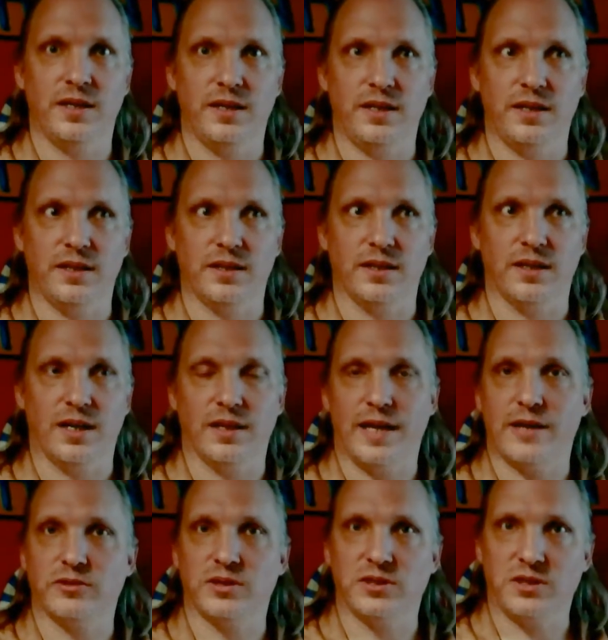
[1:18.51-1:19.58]
It
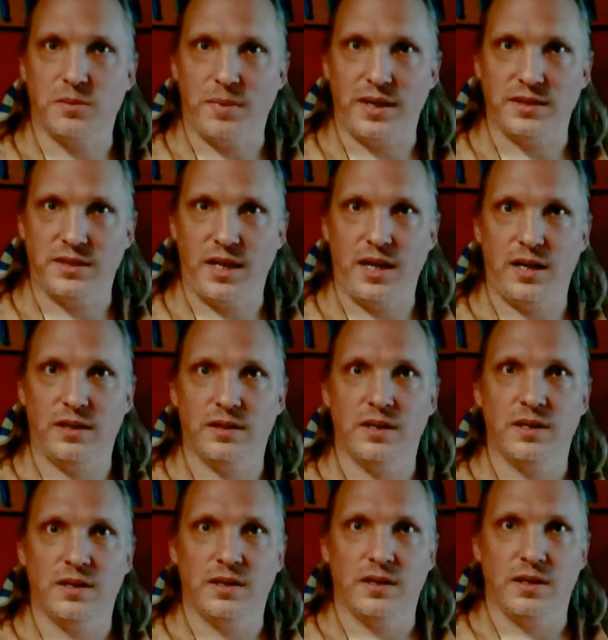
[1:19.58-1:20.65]
allows us to maintain
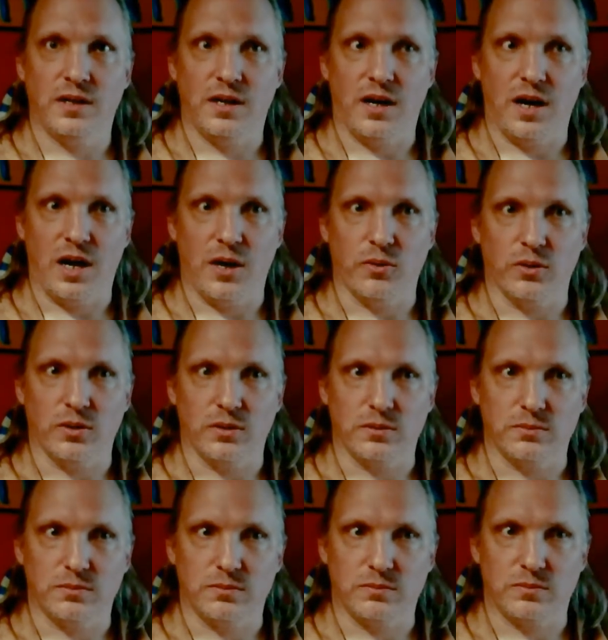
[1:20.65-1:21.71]

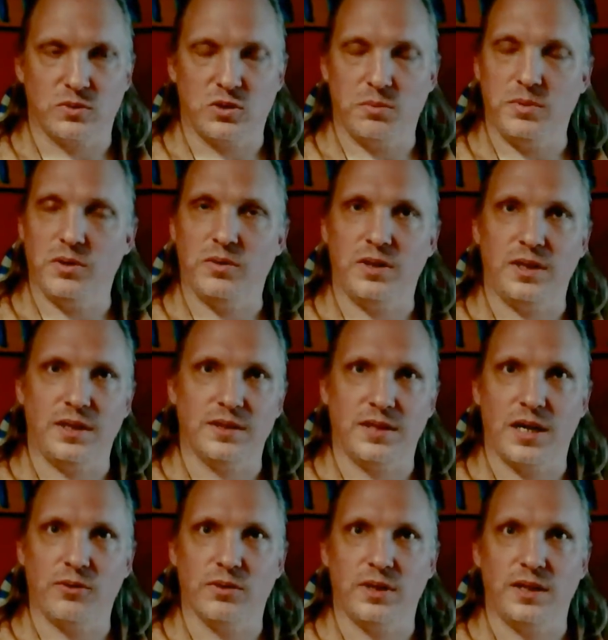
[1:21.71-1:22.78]
our community
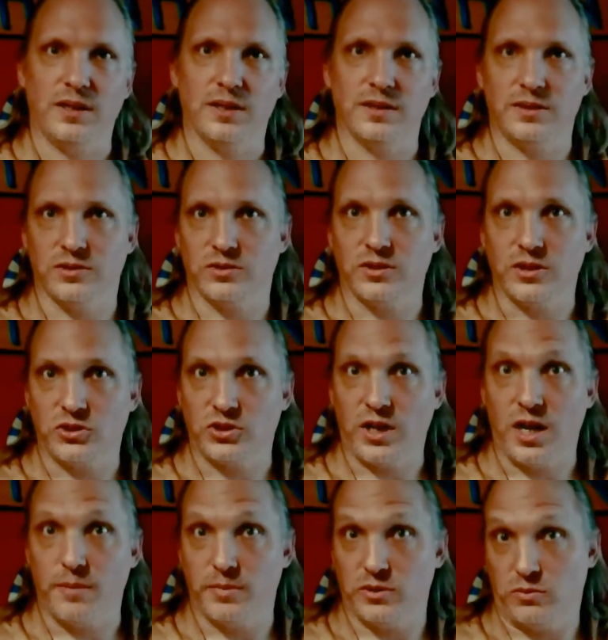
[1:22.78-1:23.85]
integrity until such
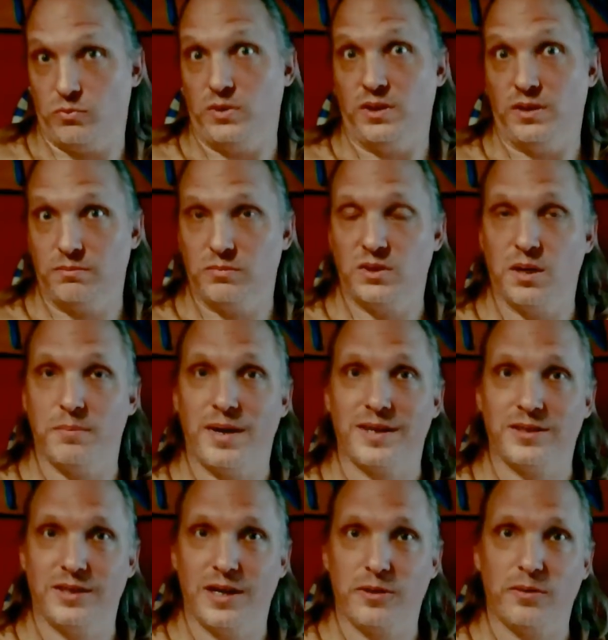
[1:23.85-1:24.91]
time as we can come
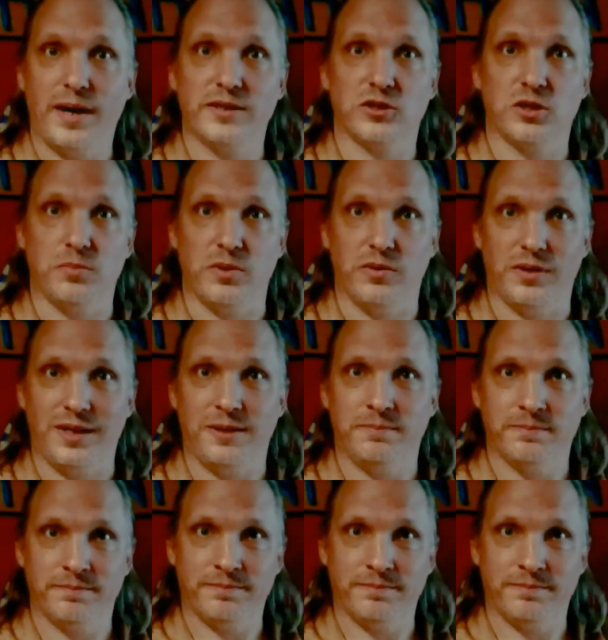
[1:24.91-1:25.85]
back together as a community.